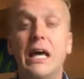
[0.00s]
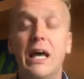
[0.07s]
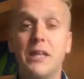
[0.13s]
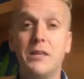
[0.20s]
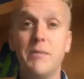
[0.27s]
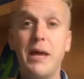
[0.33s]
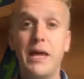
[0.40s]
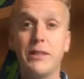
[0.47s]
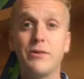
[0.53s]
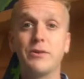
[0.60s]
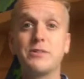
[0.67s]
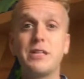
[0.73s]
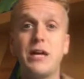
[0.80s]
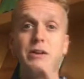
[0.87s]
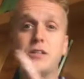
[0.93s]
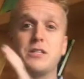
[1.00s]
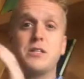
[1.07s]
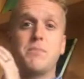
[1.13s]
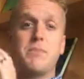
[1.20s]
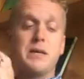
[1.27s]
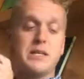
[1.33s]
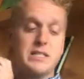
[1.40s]
And the man looked down into
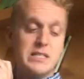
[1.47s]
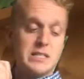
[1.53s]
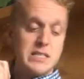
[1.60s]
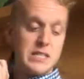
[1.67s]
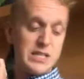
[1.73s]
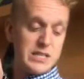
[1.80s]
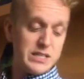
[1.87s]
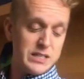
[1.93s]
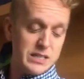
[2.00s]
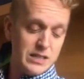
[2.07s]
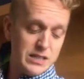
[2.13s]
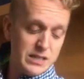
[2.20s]
the pit and thought,